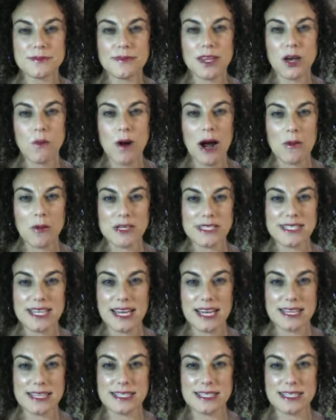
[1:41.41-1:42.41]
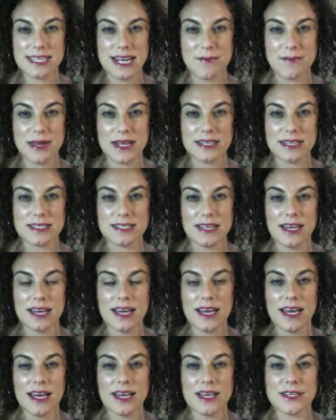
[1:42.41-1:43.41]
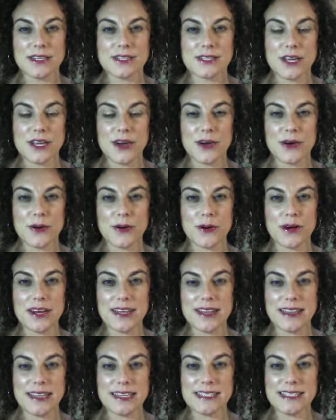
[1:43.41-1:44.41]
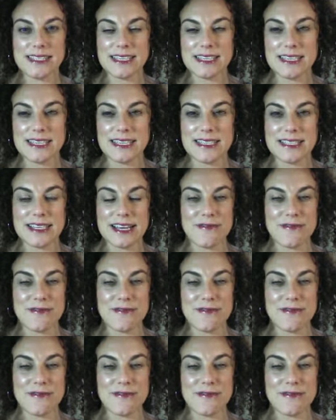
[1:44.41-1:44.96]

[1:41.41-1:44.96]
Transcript: while we're saying a statement. So this is,